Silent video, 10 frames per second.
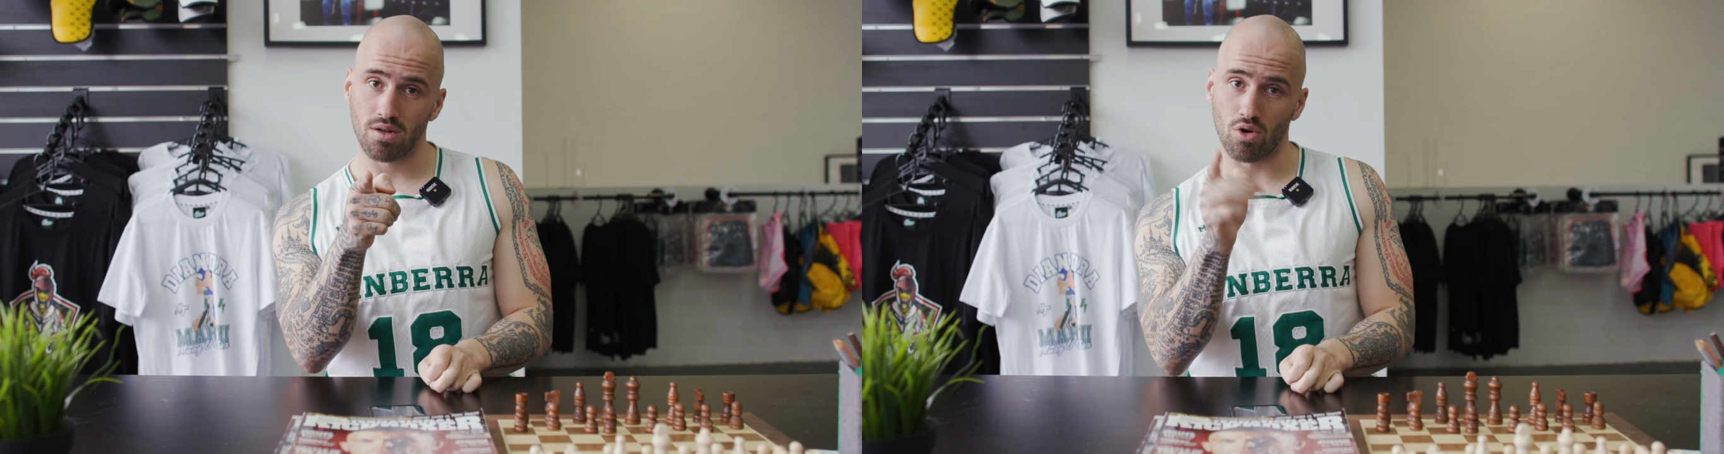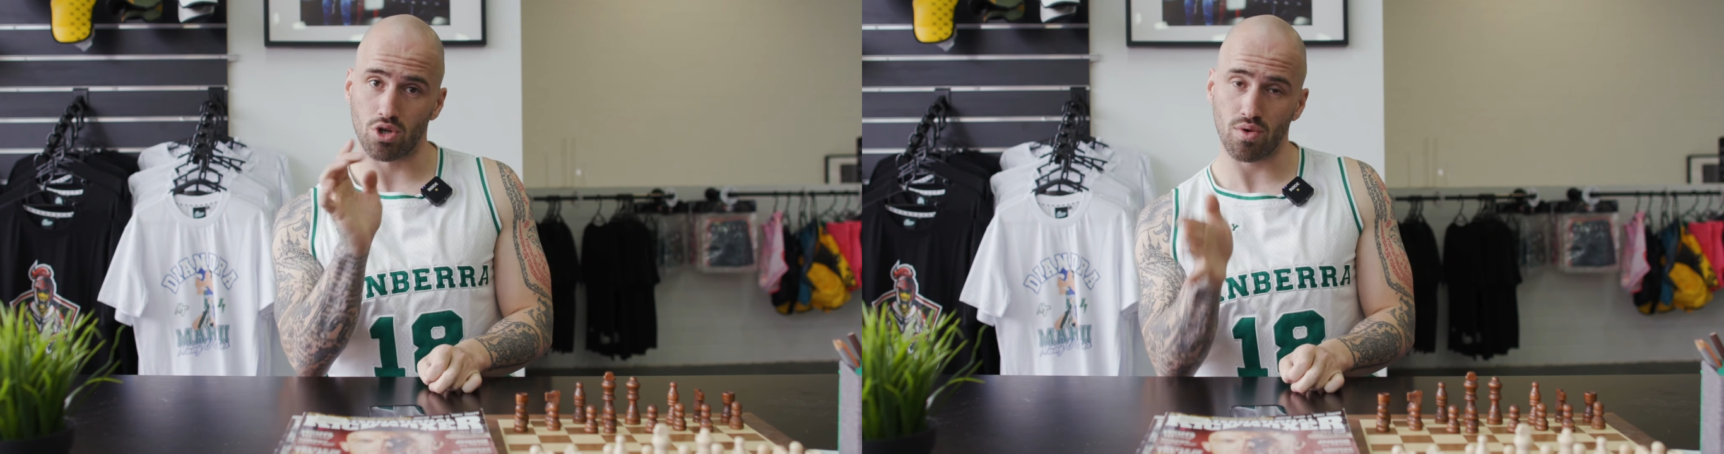
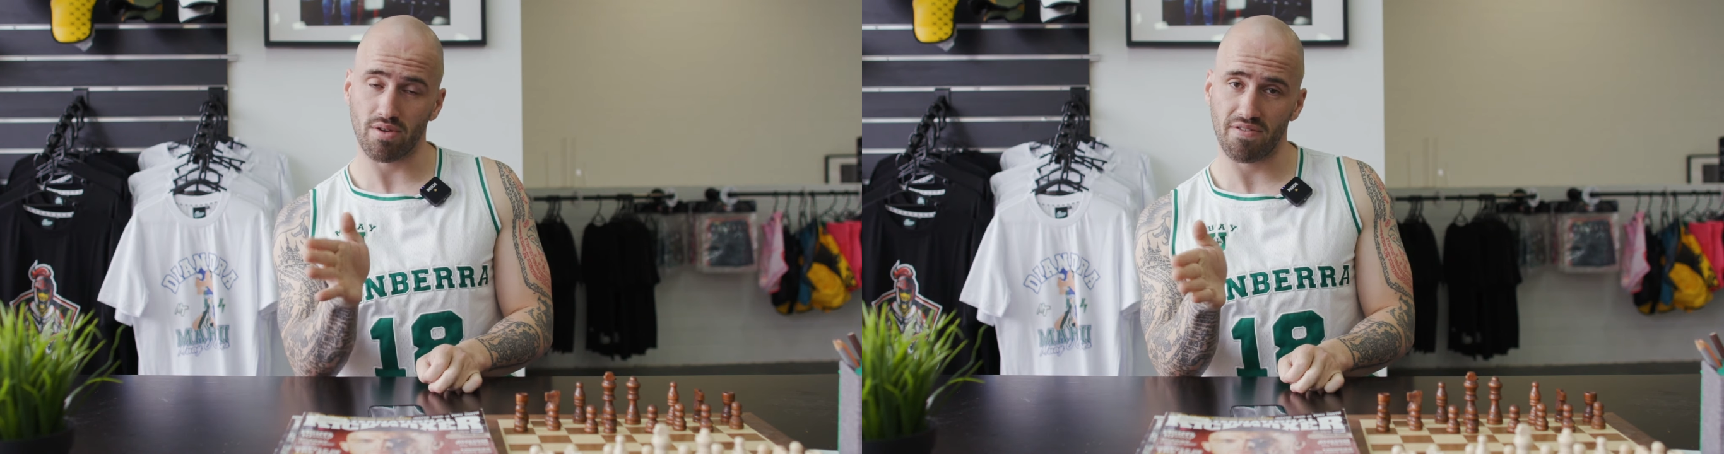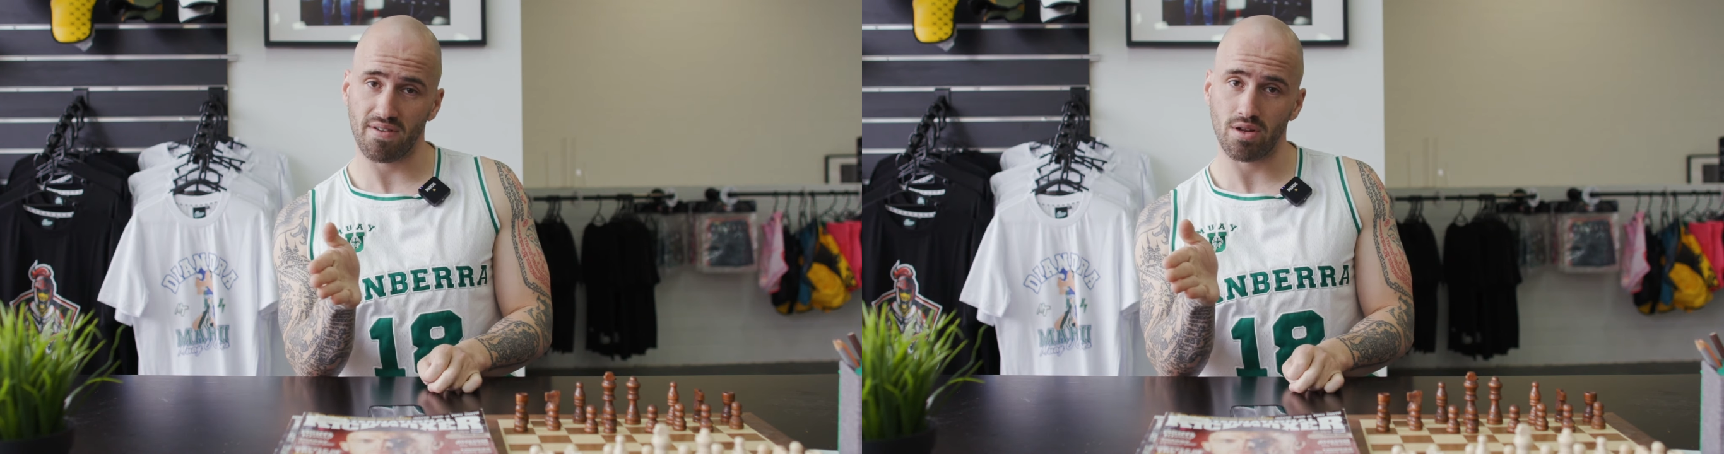or
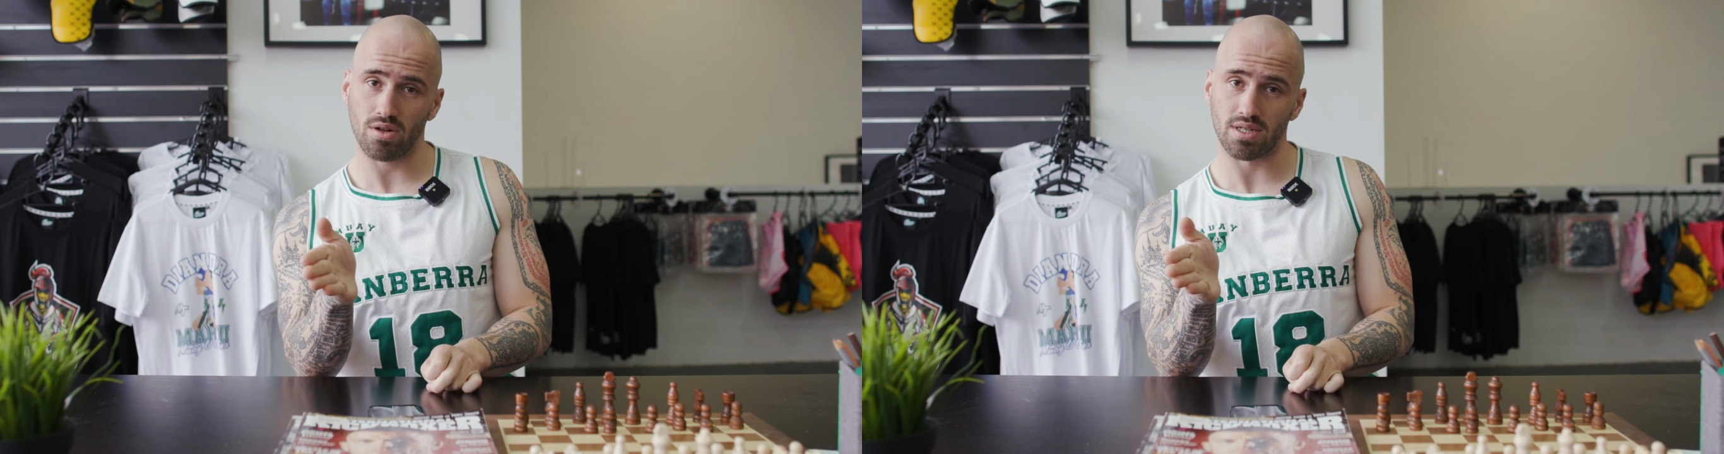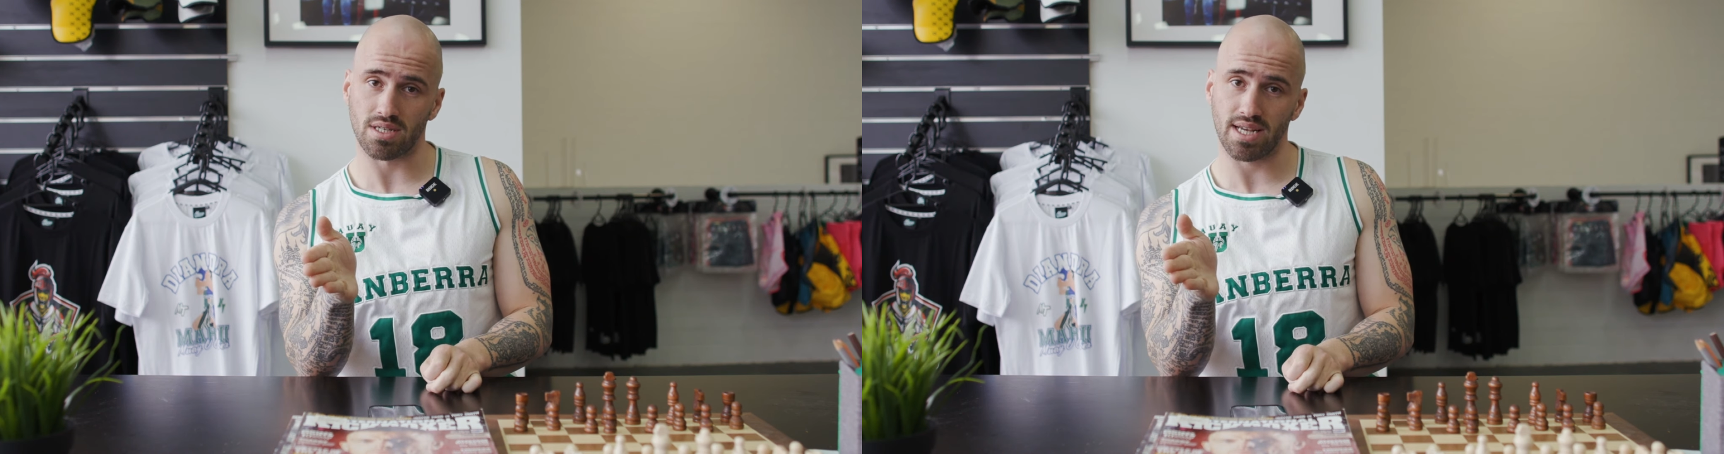
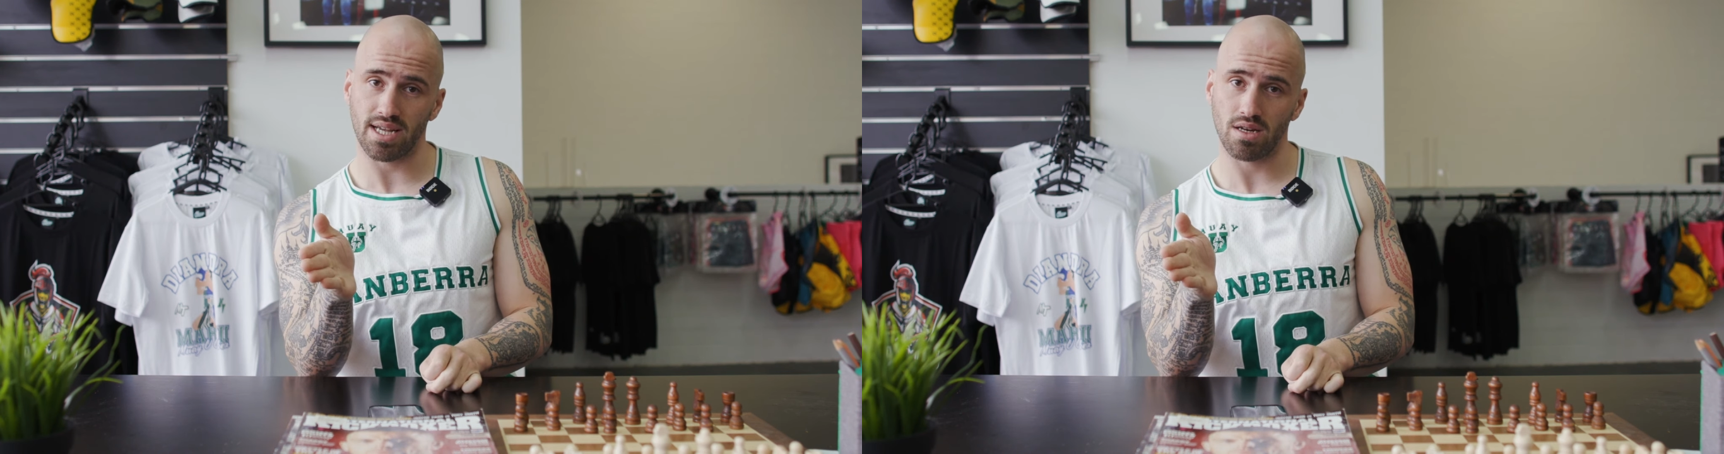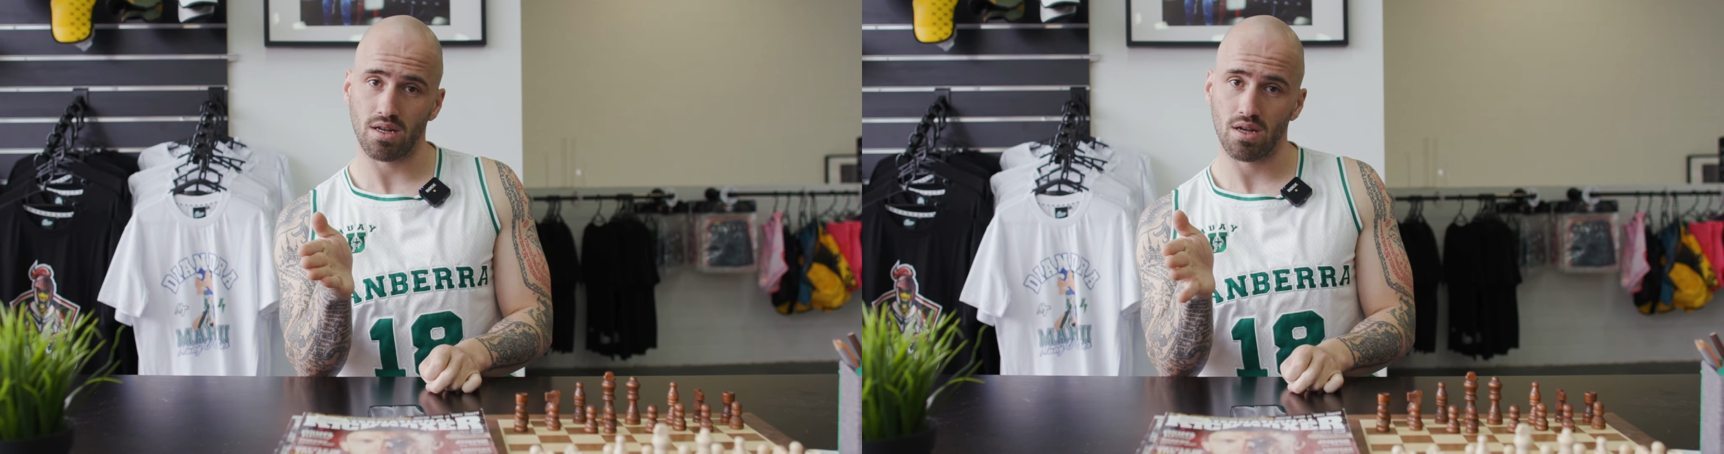$250 a
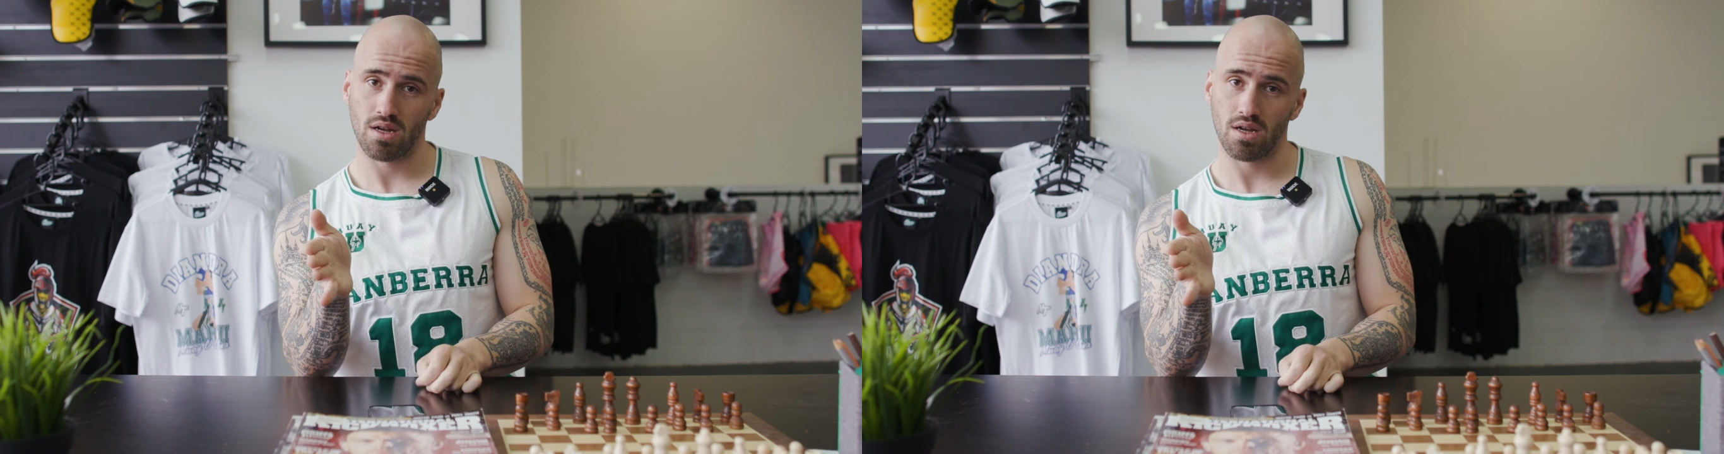seat,